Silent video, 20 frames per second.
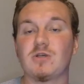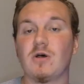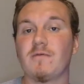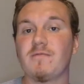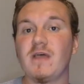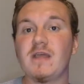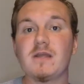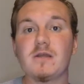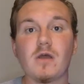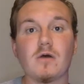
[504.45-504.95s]
So if
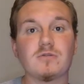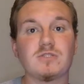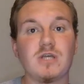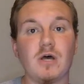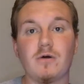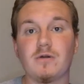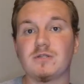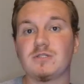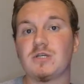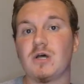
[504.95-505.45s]
they can go
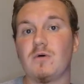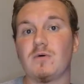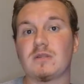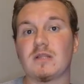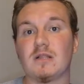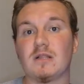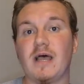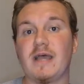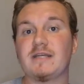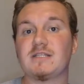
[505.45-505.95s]
toe-to-toe with
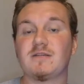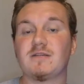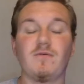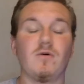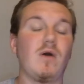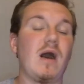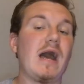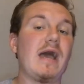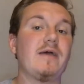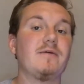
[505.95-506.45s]
the likes of
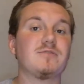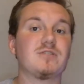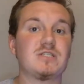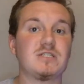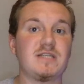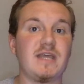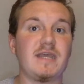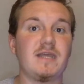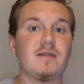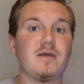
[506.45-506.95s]
Ohio
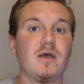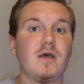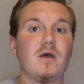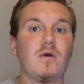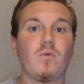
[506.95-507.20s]
State,